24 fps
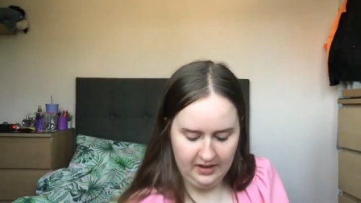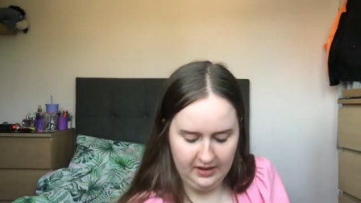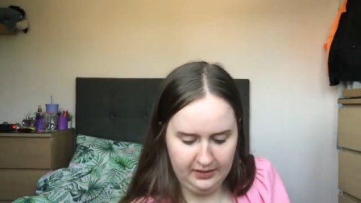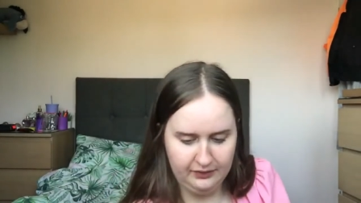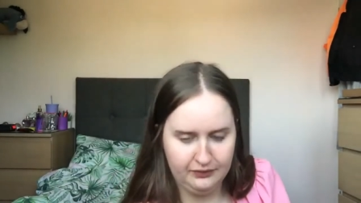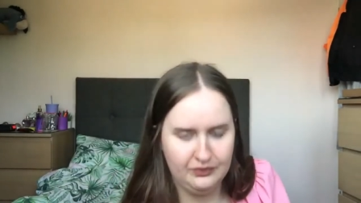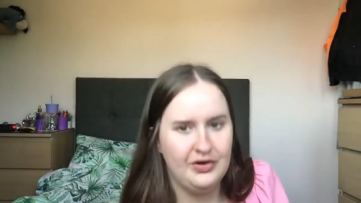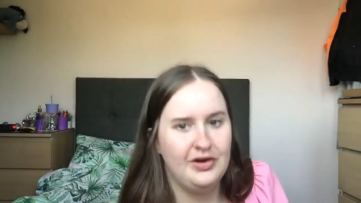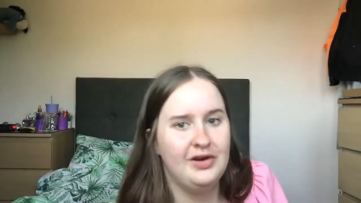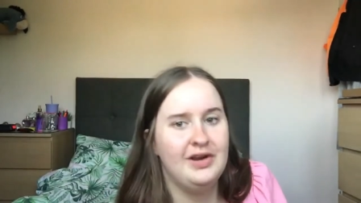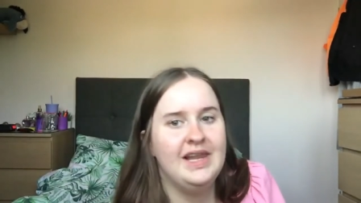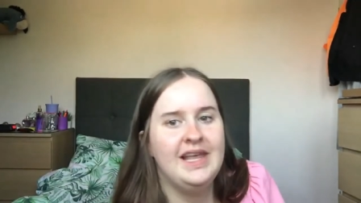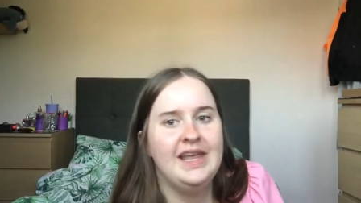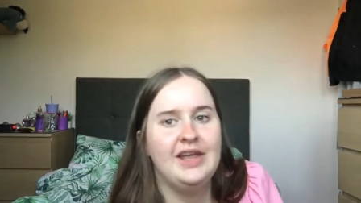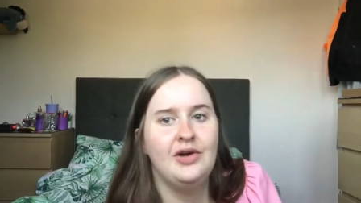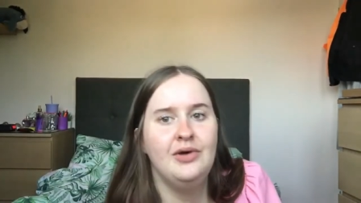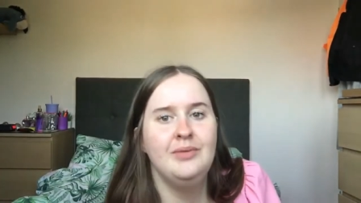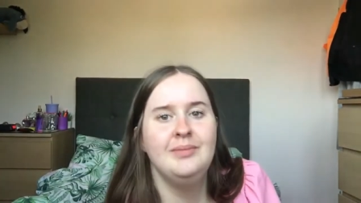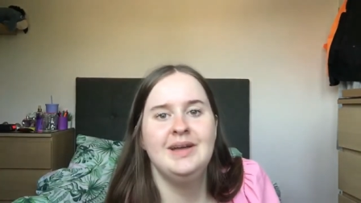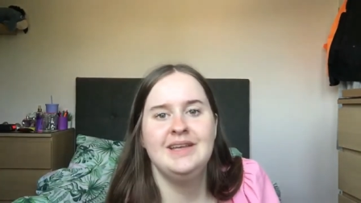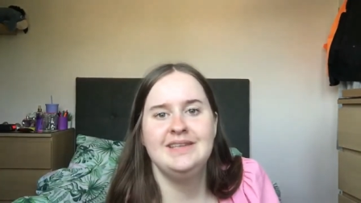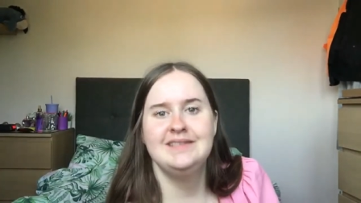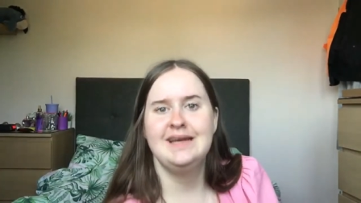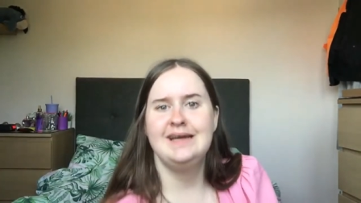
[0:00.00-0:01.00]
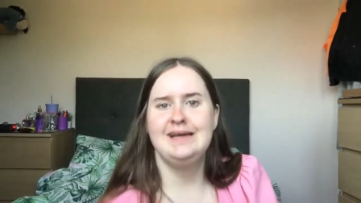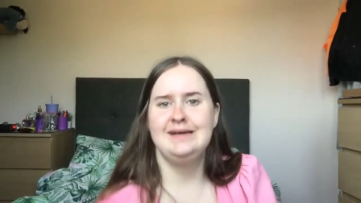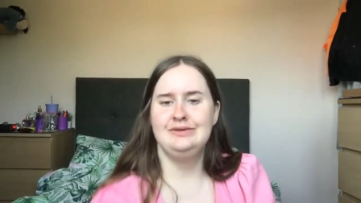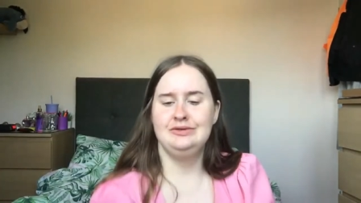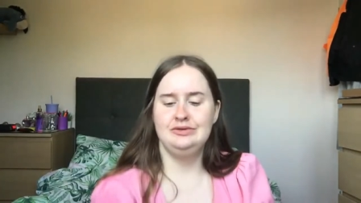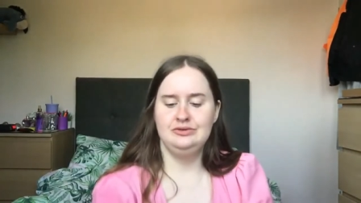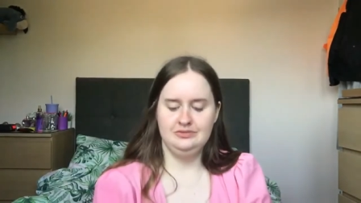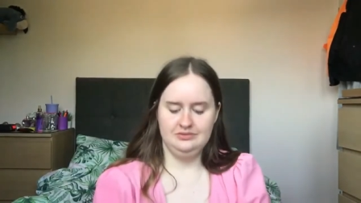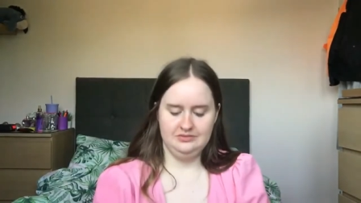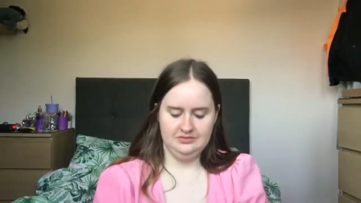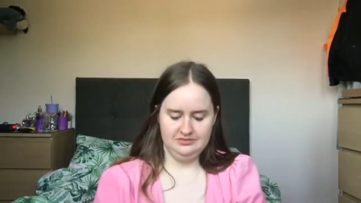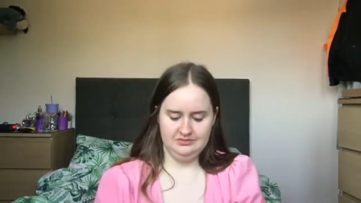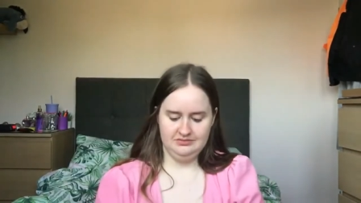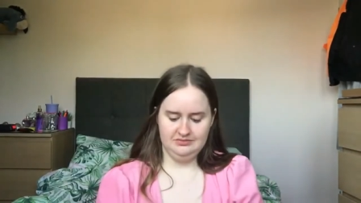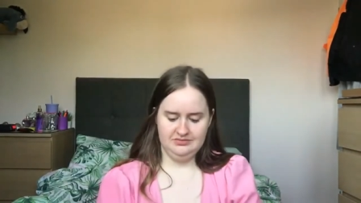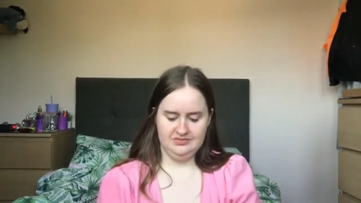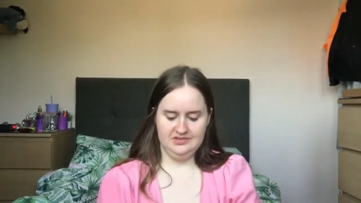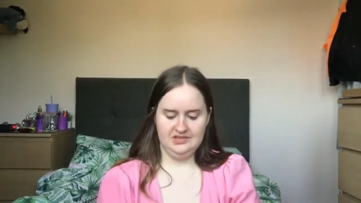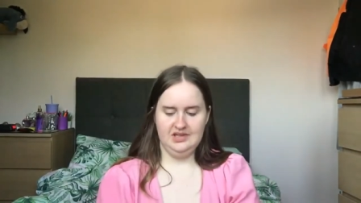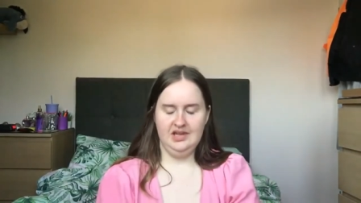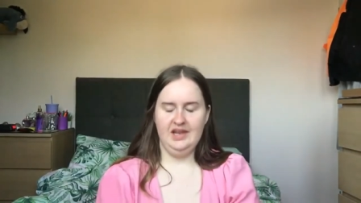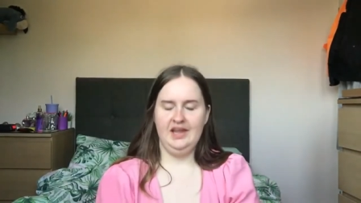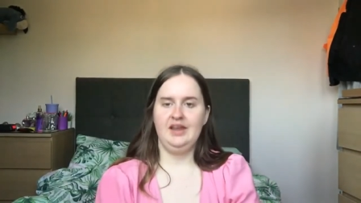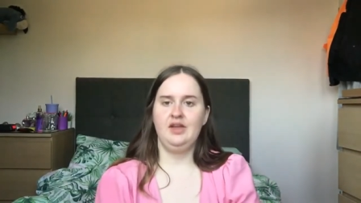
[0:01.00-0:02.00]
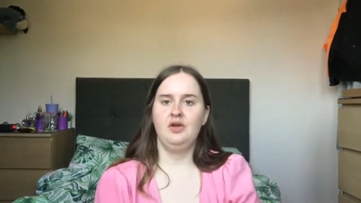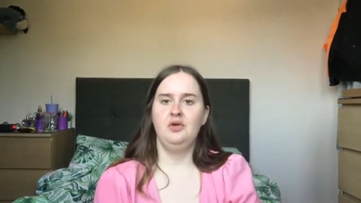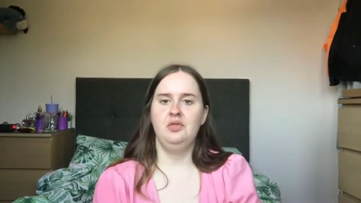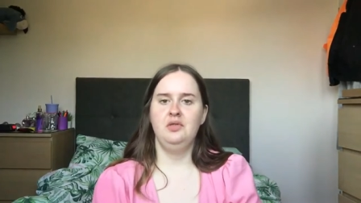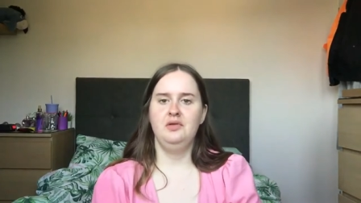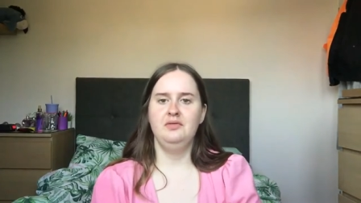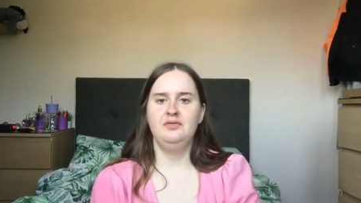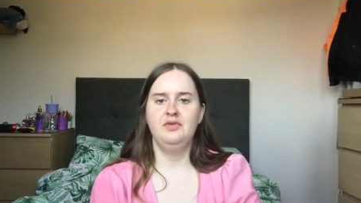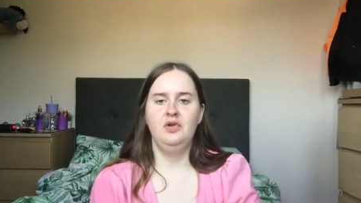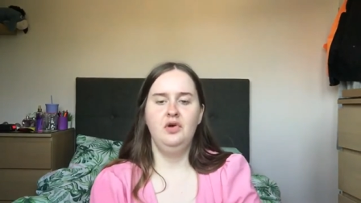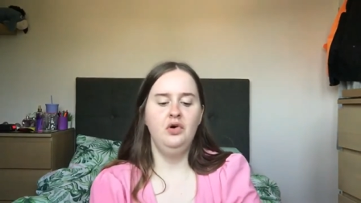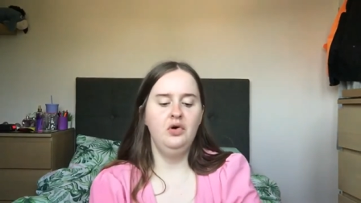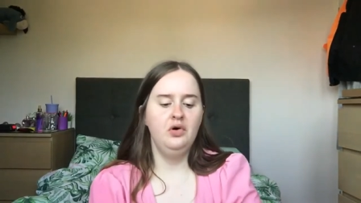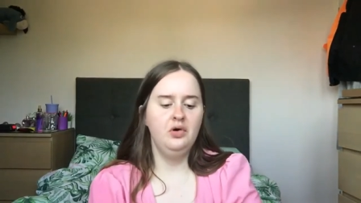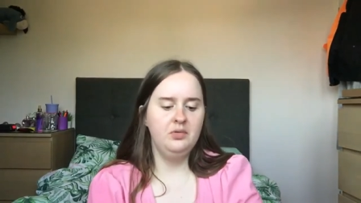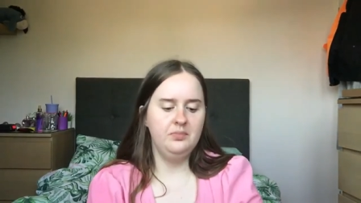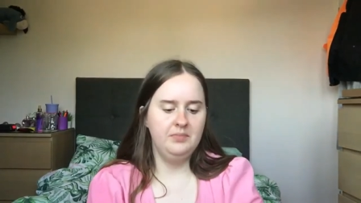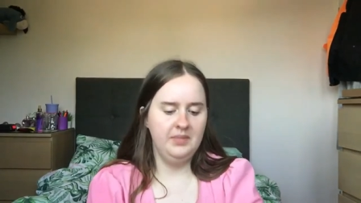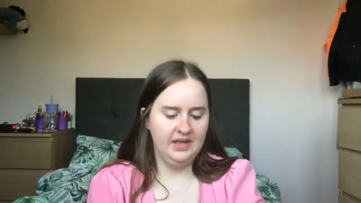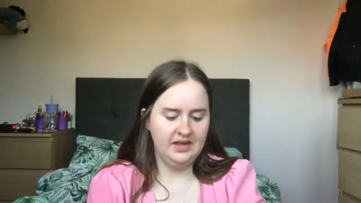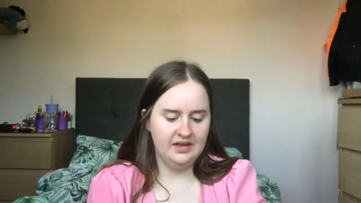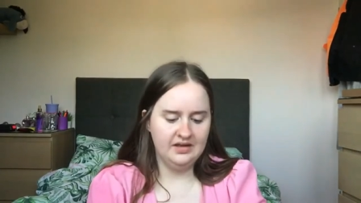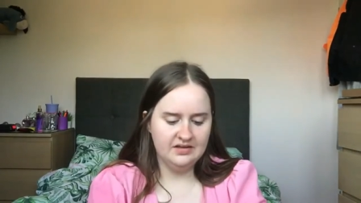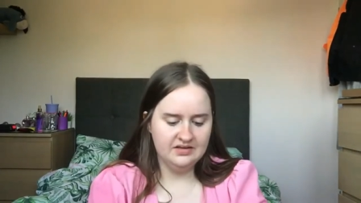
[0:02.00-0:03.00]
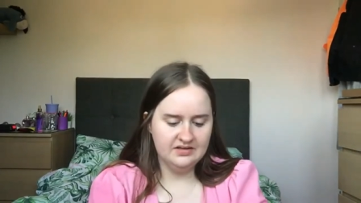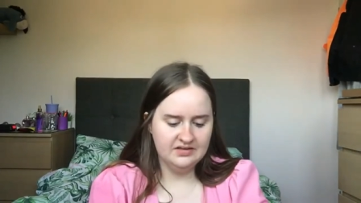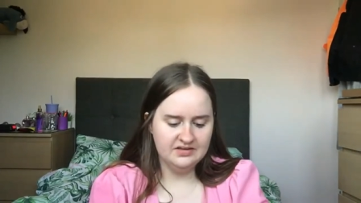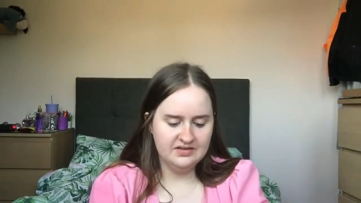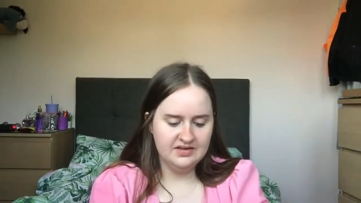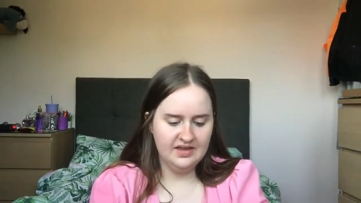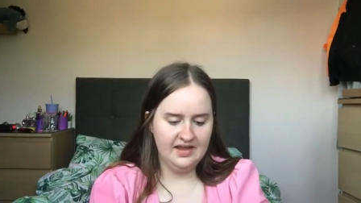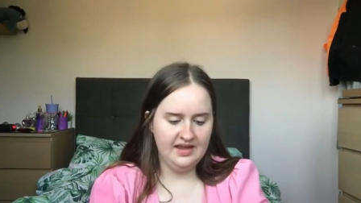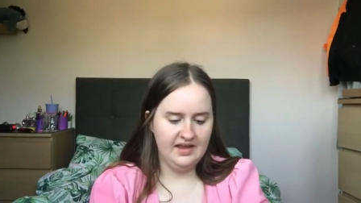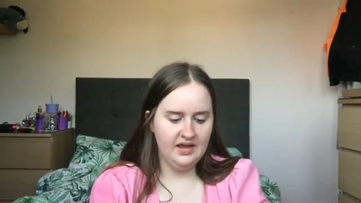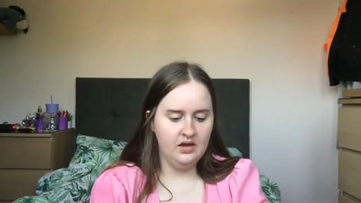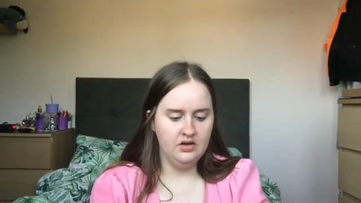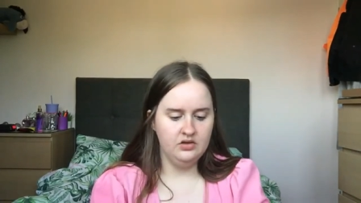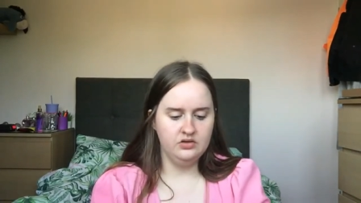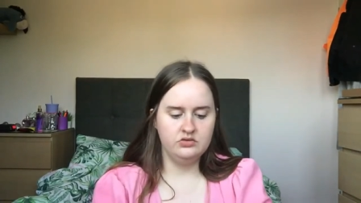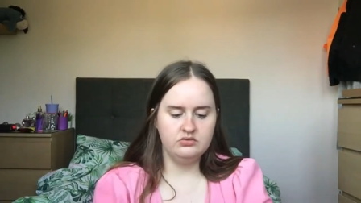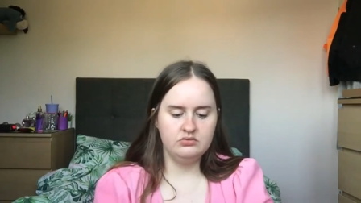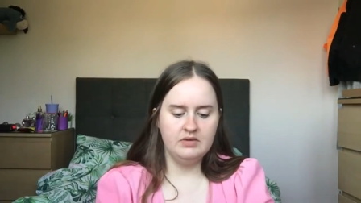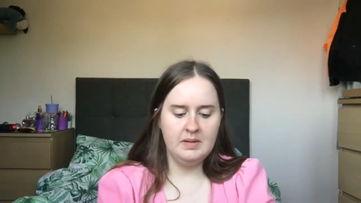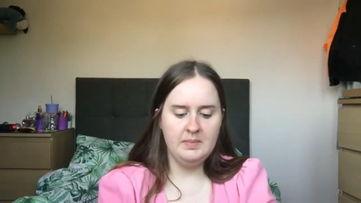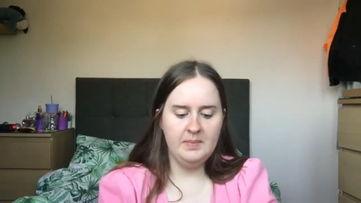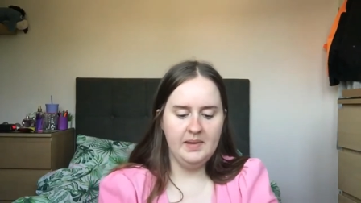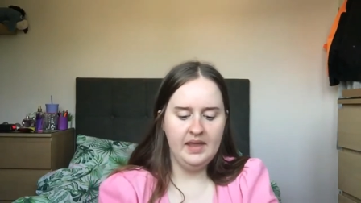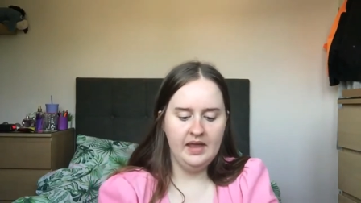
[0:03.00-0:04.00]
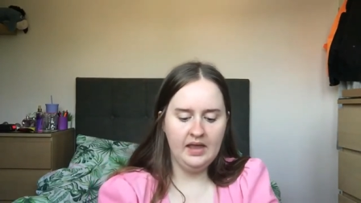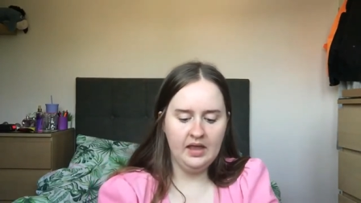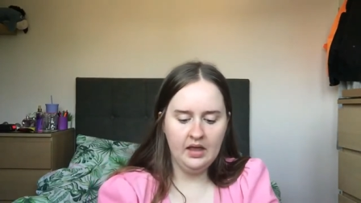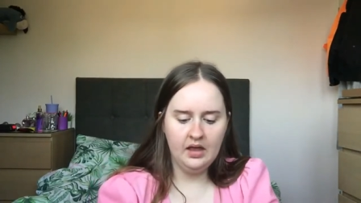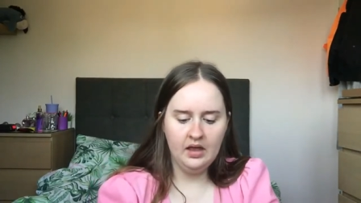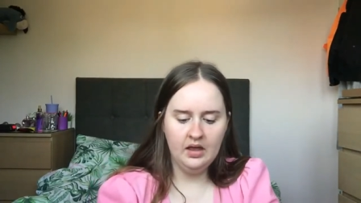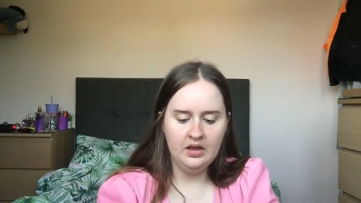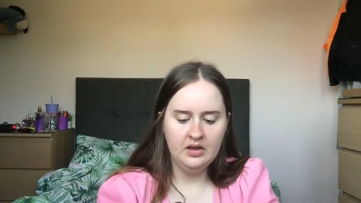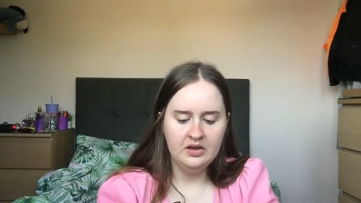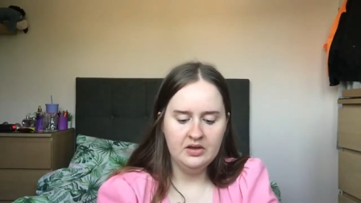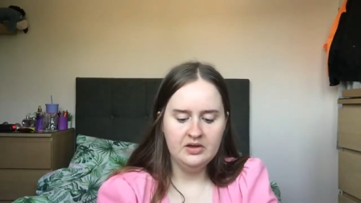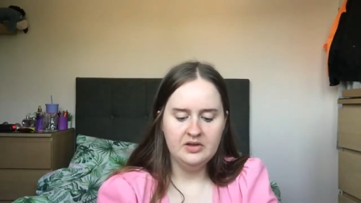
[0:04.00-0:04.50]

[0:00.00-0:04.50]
I've currently got my towel like on the floor because they are dripping.